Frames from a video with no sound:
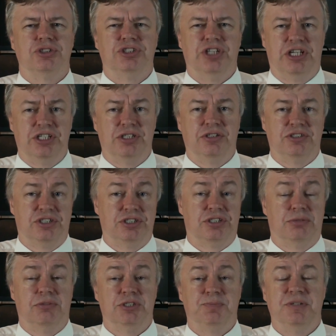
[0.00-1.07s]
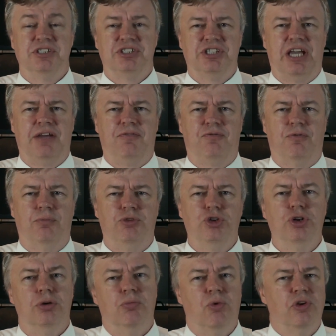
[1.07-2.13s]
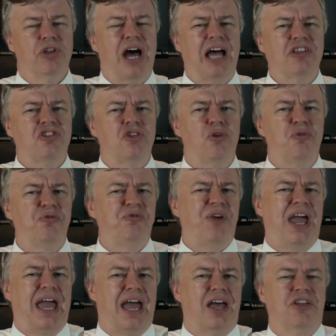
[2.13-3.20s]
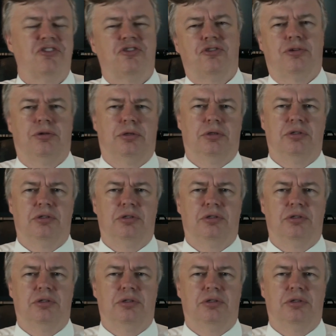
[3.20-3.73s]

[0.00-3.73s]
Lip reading: system has been saved from doom. Well, not so fast.